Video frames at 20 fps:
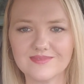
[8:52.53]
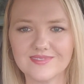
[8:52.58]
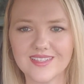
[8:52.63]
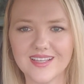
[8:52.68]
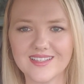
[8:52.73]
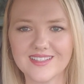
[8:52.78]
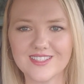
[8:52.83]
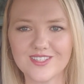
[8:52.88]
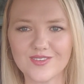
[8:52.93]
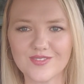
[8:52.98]

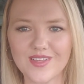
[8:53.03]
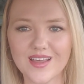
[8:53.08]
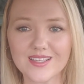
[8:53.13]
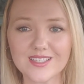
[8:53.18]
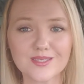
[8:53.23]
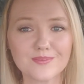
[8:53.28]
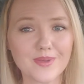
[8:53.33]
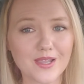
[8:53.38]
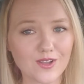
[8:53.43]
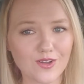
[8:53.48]
And so
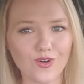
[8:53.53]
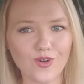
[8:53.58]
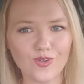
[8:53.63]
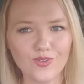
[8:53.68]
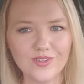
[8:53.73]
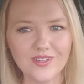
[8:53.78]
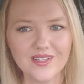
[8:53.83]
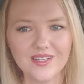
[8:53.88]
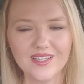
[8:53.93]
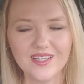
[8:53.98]
that's my
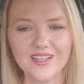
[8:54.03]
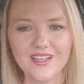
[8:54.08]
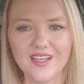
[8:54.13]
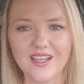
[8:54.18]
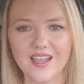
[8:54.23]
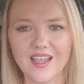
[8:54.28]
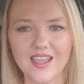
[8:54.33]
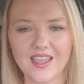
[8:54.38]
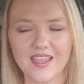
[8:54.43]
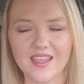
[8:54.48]
goal.
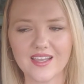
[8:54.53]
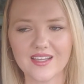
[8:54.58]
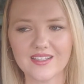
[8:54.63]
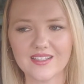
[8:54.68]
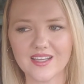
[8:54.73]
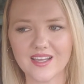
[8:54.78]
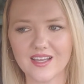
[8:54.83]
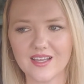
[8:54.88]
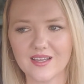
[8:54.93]
And